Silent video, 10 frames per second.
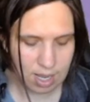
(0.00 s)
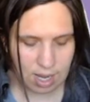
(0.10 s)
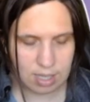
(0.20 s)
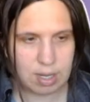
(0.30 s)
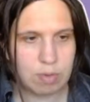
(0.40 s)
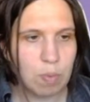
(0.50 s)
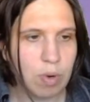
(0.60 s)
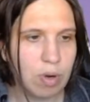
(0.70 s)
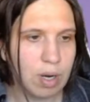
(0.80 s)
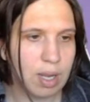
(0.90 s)
Because I was
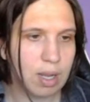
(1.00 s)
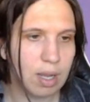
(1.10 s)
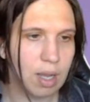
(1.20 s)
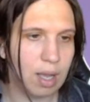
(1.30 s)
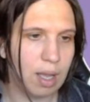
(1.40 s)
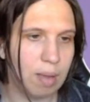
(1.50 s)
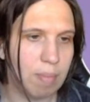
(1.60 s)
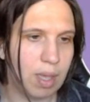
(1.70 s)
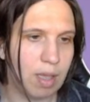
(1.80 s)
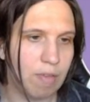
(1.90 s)
wondering
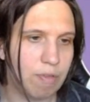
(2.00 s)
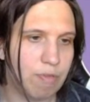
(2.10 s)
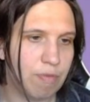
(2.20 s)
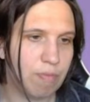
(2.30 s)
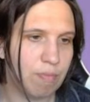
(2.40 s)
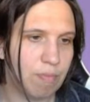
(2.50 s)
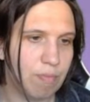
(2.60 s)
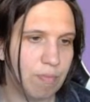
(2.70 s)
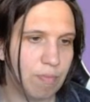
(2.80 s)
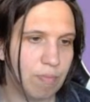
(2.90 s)
if
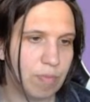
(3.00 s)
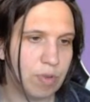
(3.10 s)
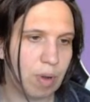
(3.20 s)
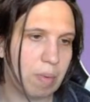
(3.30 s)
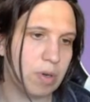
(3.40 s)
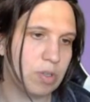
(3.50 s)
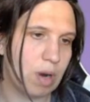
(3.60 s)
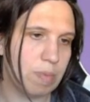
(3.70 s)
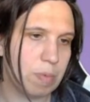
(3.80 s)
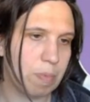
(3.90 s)
I want
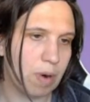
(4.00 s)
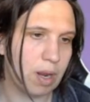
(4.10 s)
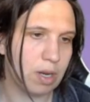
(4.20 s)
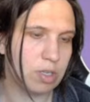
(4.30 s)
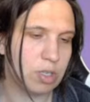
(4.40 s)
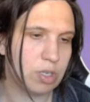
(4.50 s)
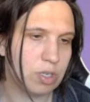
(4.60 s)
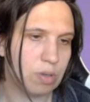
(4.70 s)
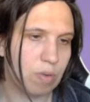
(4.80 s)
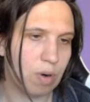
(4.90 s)
dropped branch
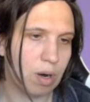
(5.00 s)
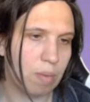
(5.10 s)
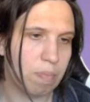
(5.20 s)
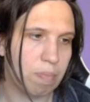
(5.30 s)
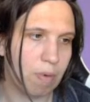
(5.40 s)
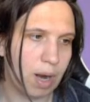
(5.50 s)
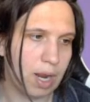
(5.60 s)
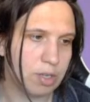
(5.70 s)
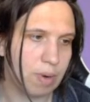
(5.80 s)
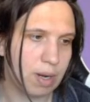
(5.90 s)
or
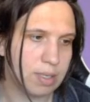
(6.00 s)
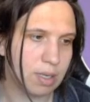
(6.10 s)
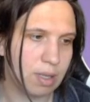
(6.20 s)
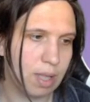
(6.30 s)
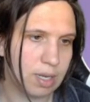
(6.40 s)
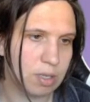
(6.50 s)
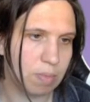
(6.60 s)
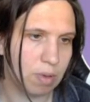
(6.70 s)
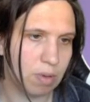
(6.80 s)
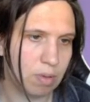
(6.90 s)
branch, right? It's a
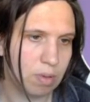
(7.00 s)
collectible.